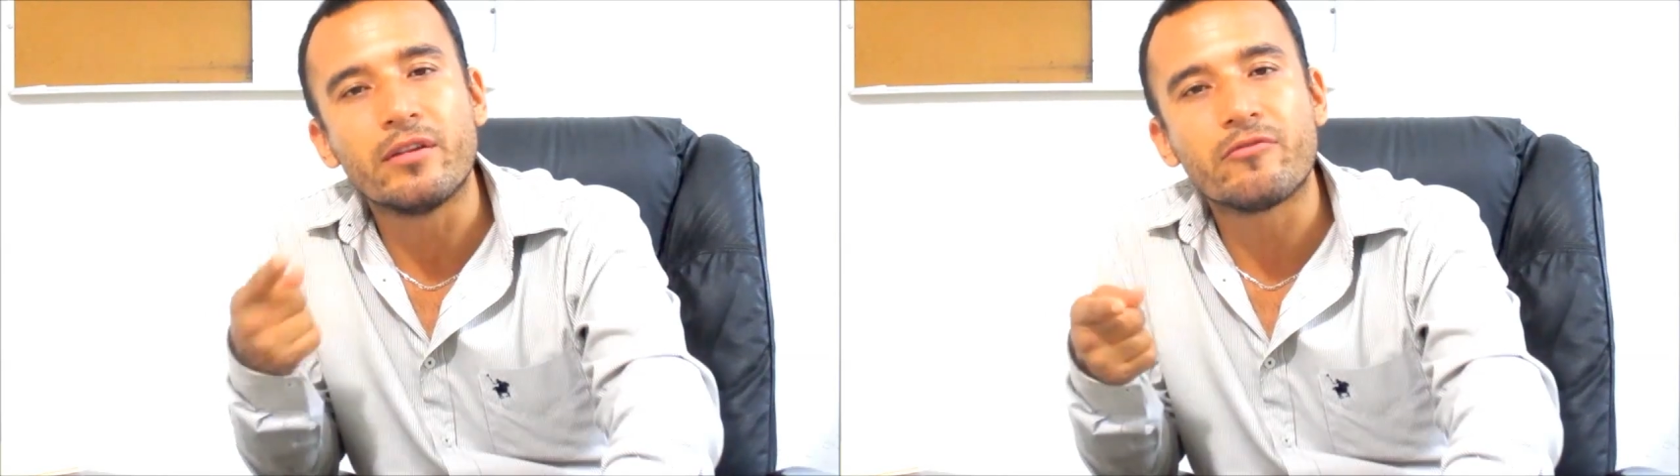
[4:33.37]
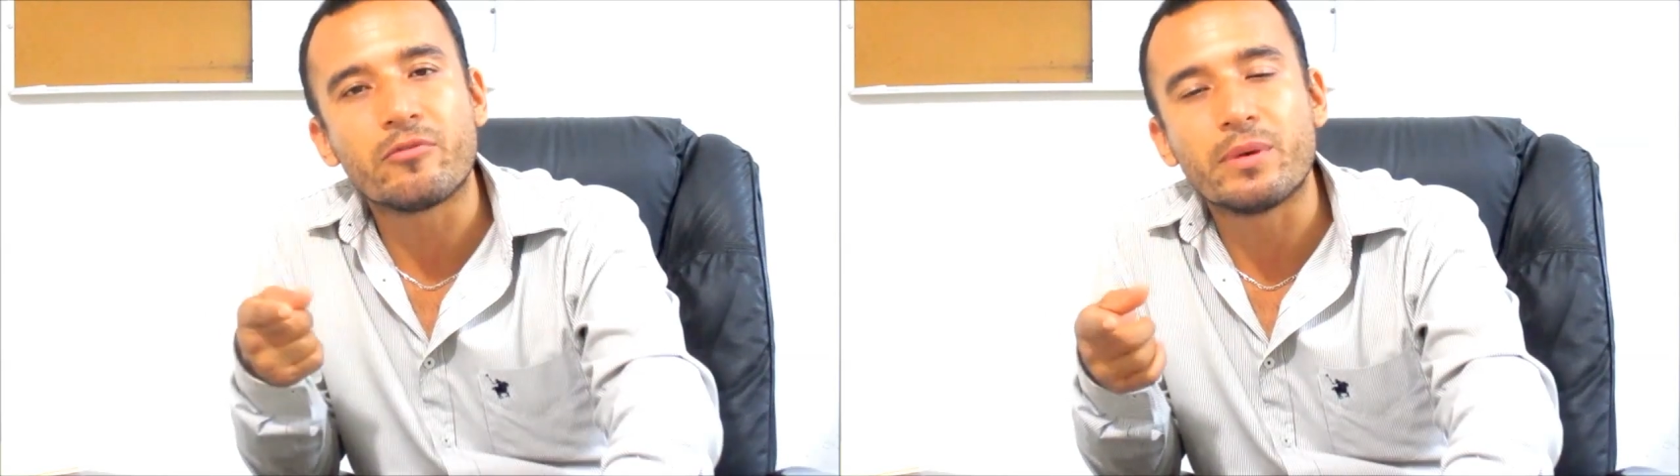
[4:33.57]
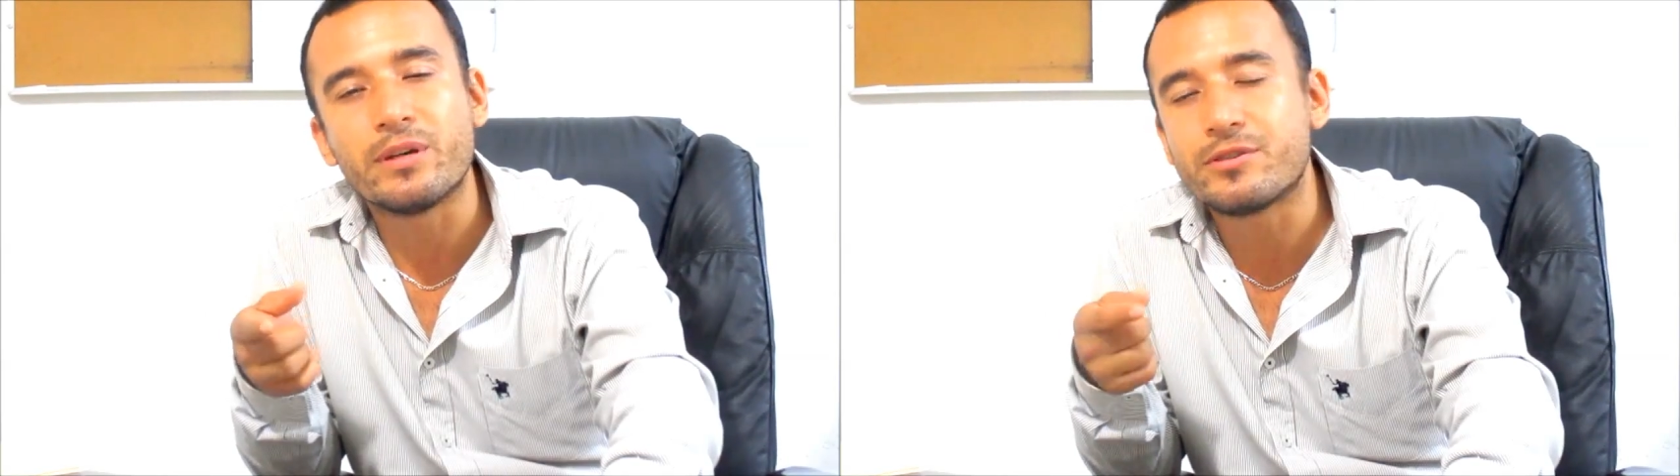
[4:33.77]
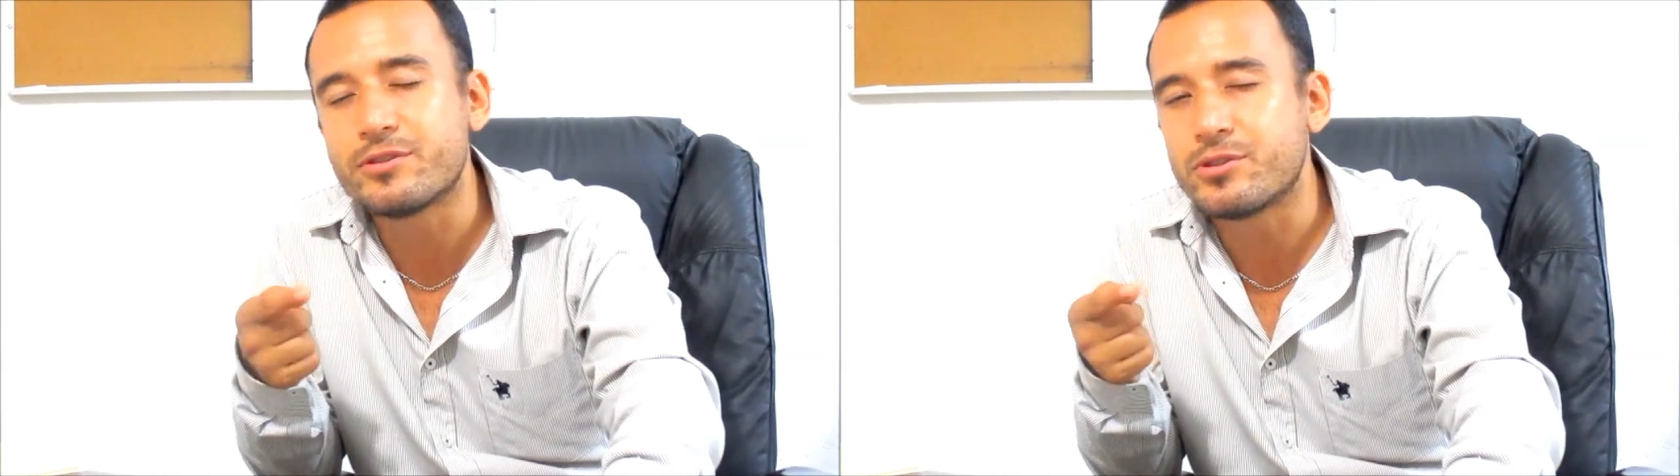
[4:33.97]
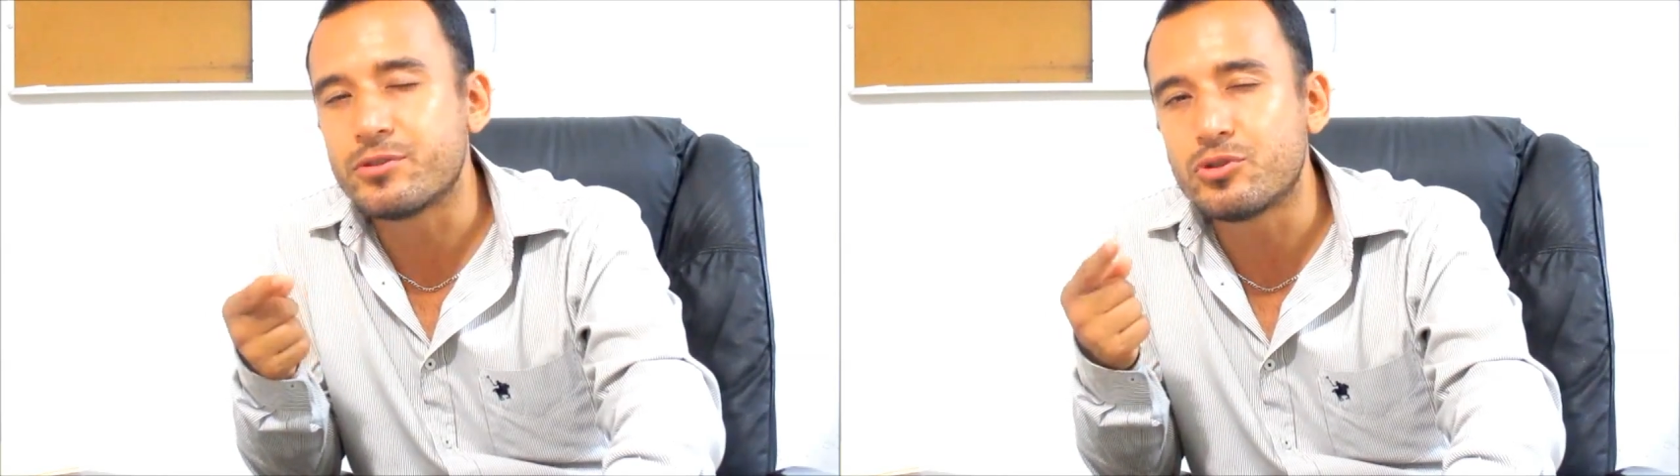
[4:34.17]

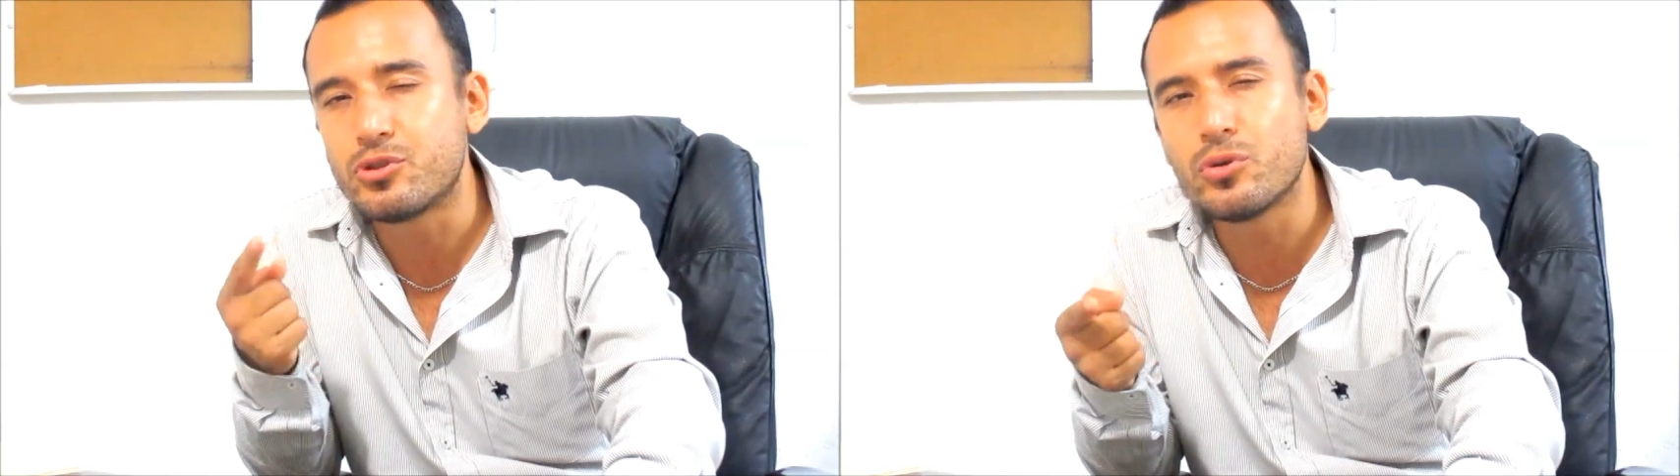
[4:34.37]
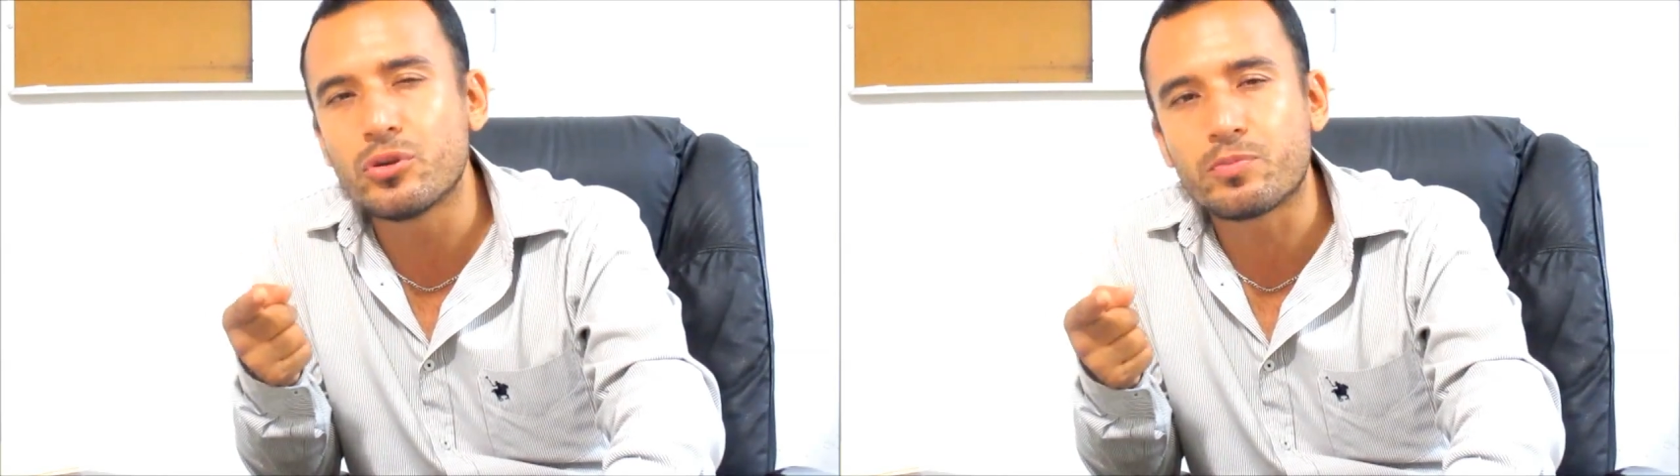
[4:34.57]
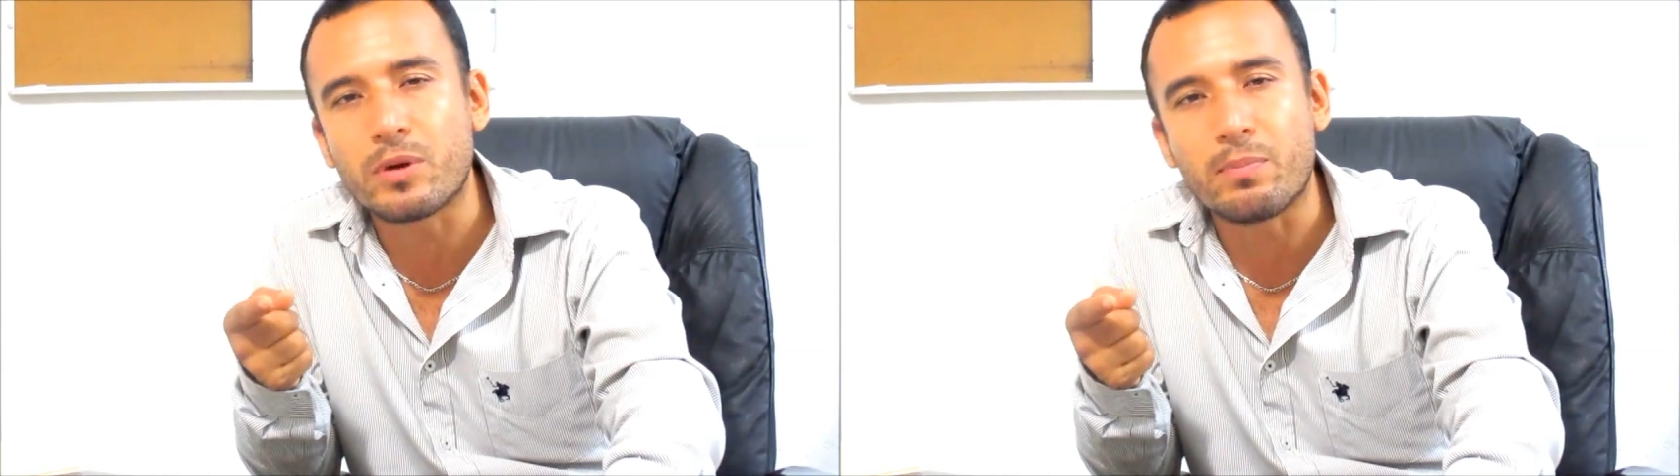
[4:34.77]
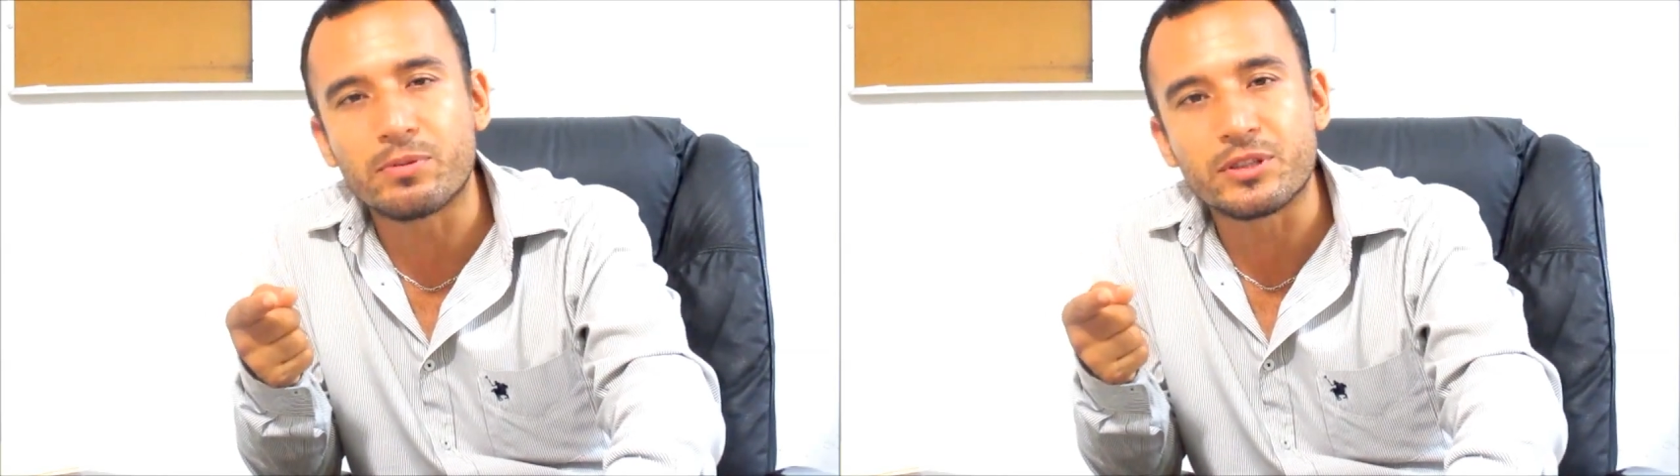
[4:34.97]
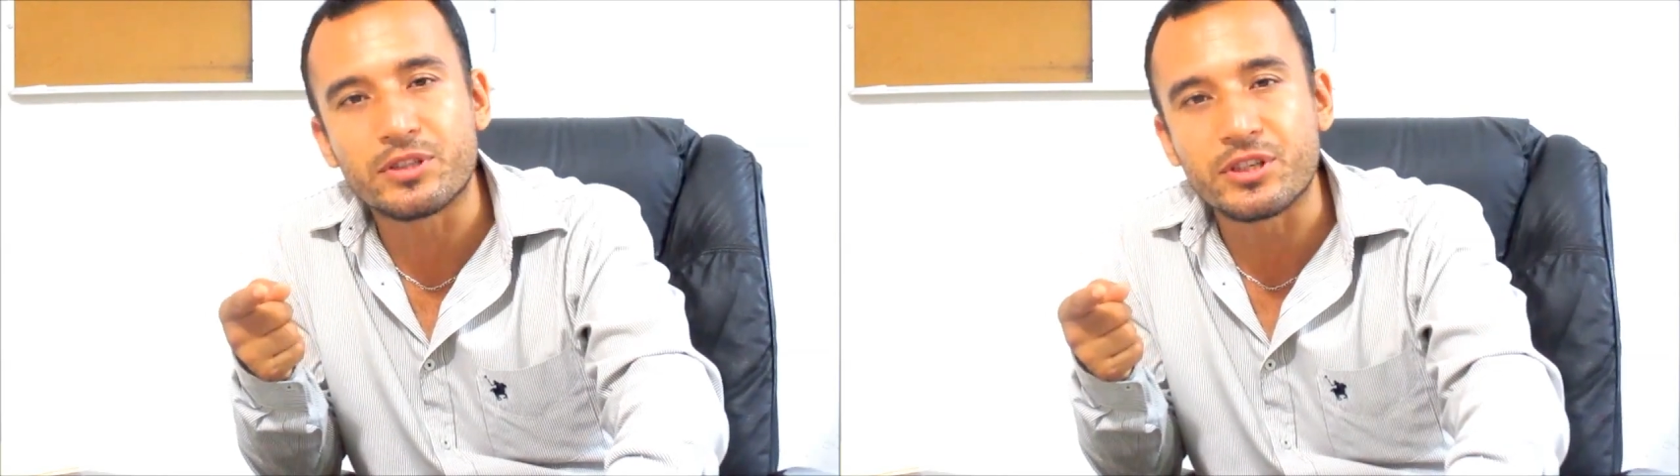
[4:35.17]
information to do the proper
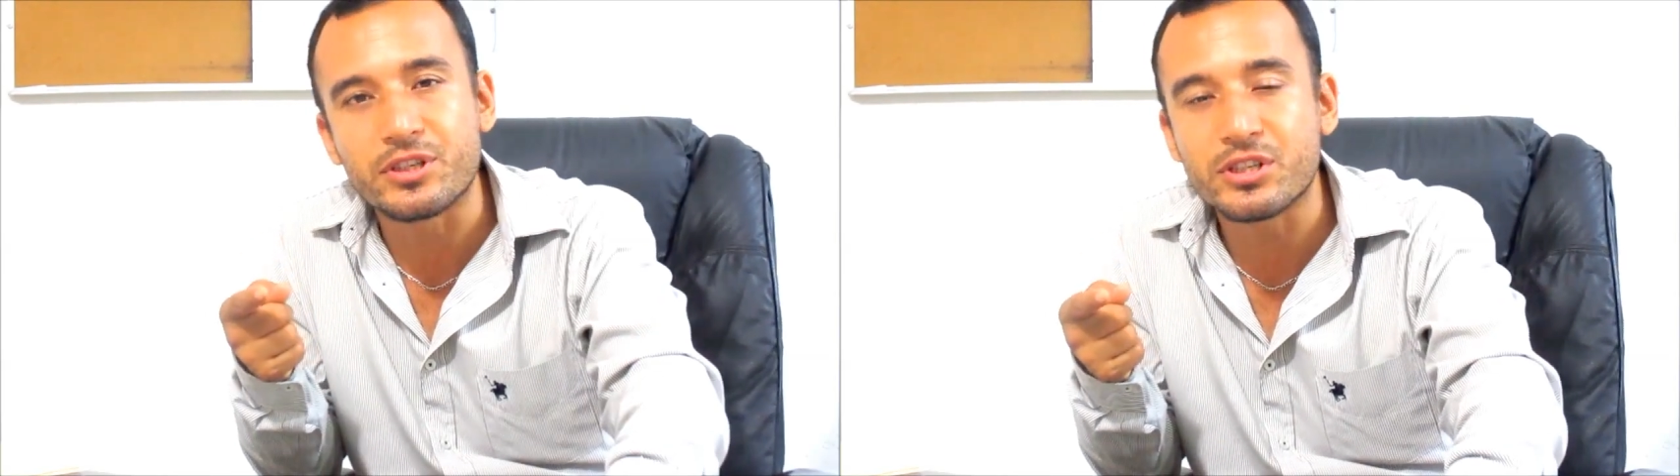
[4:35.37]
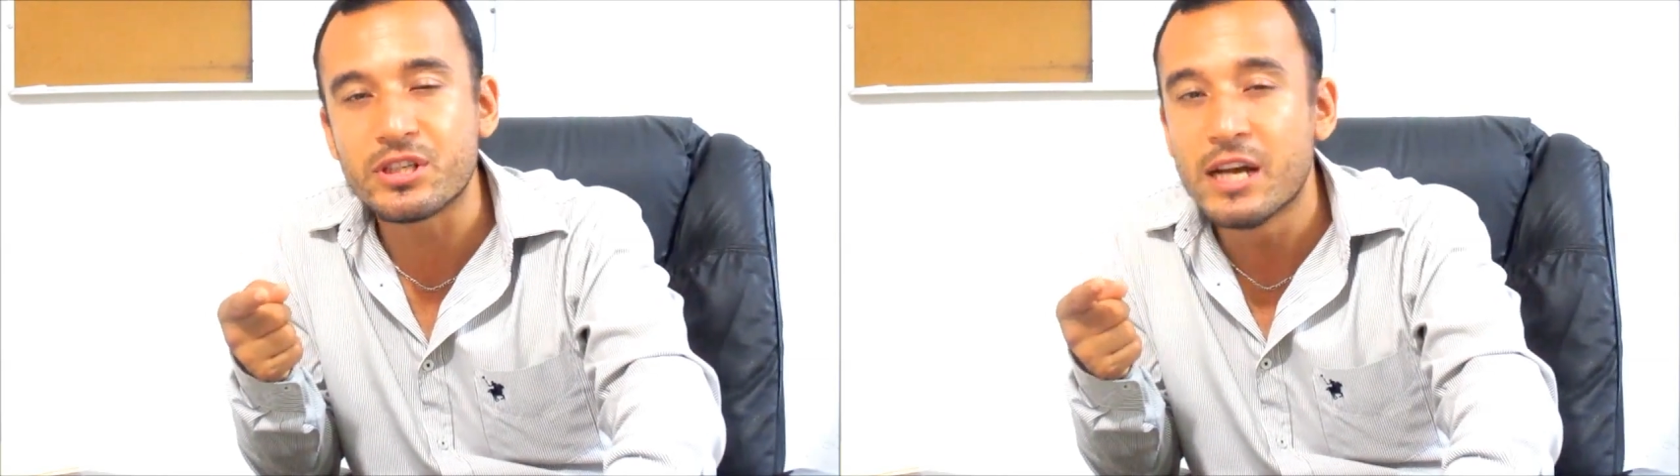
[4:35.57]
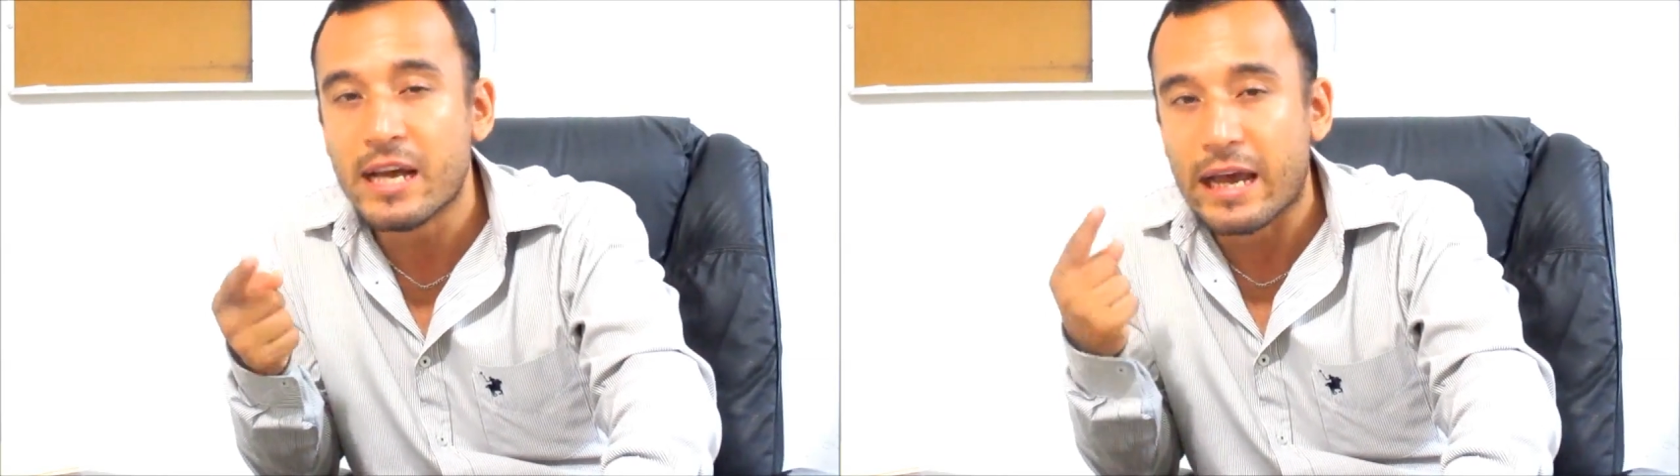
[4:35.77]
decision